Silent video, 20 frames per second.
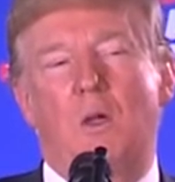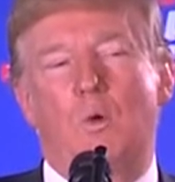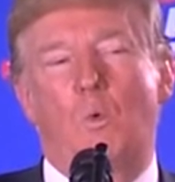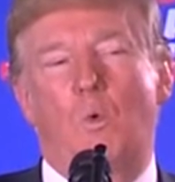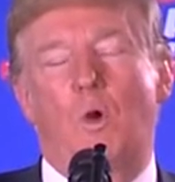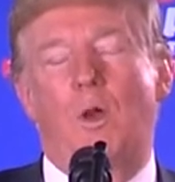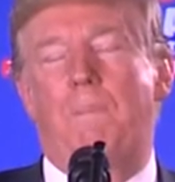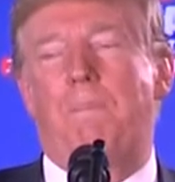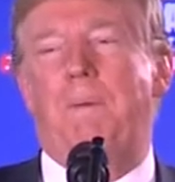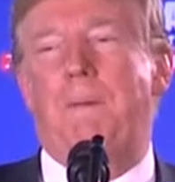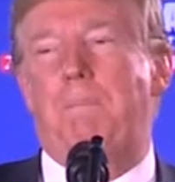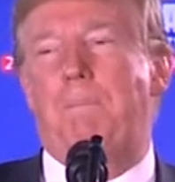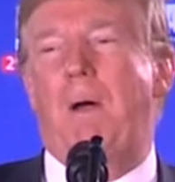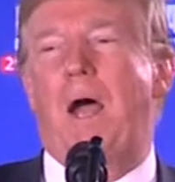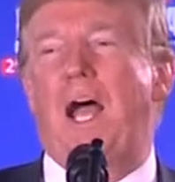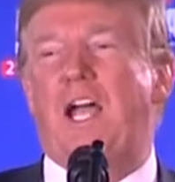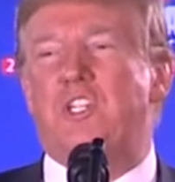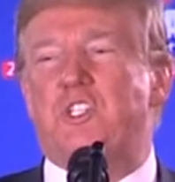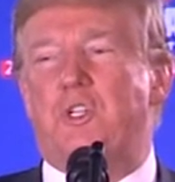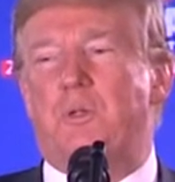would it be
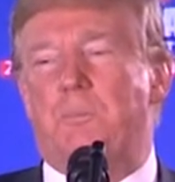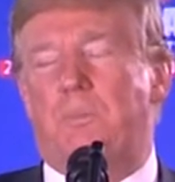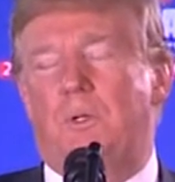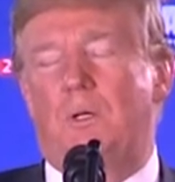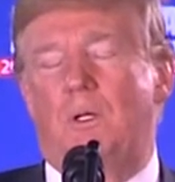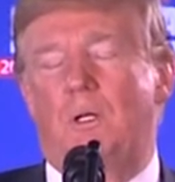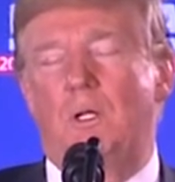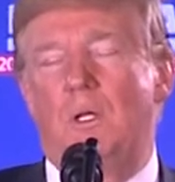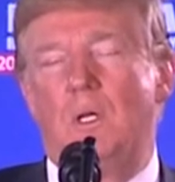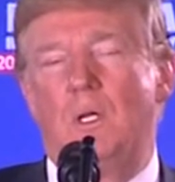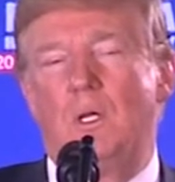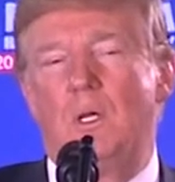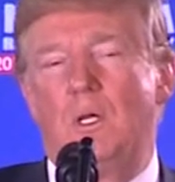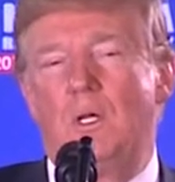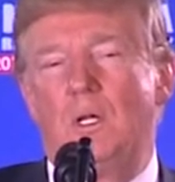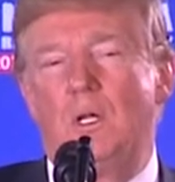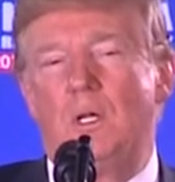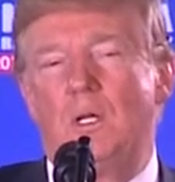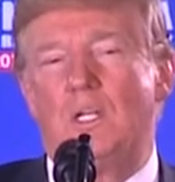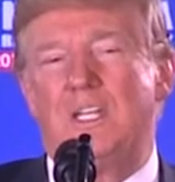possible
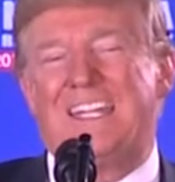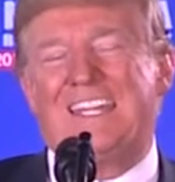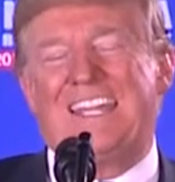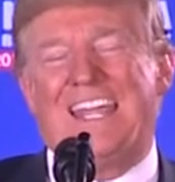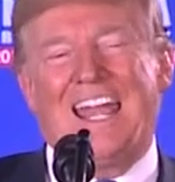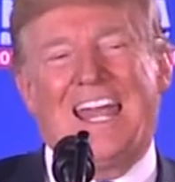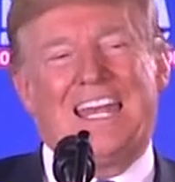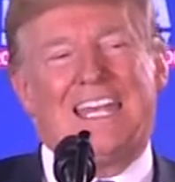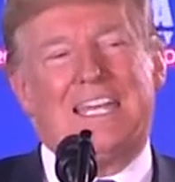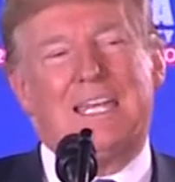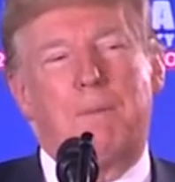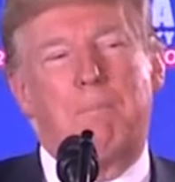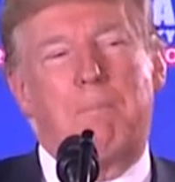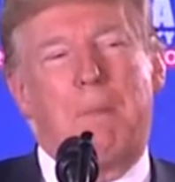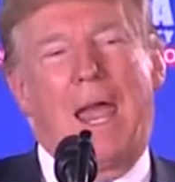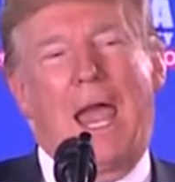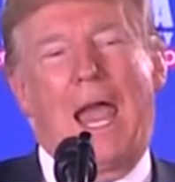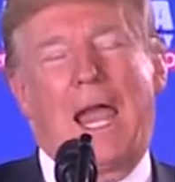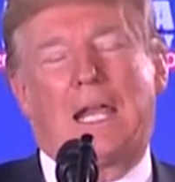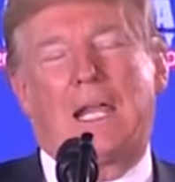to get
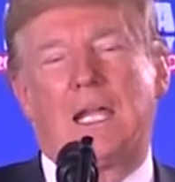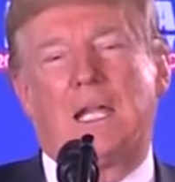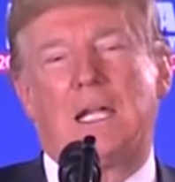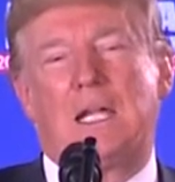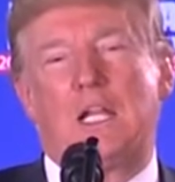back